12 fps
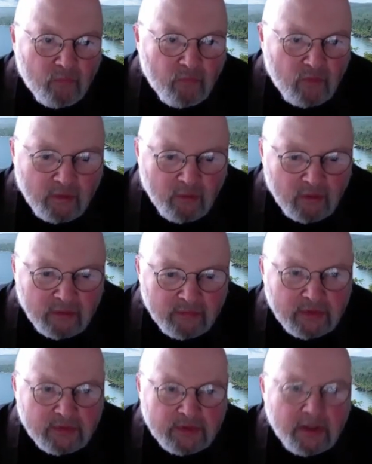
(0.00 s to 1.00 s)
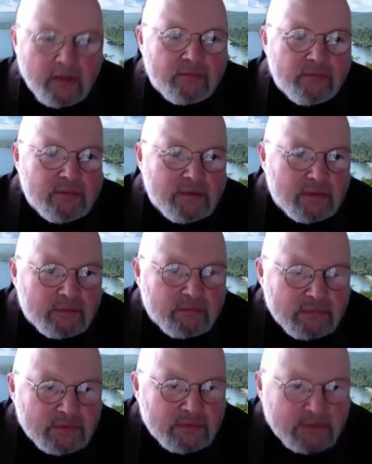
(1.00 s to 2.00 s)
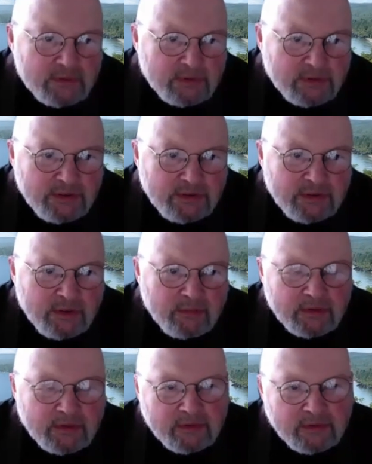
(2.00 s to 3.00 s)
Take hold of yourself. Yeah, is this something?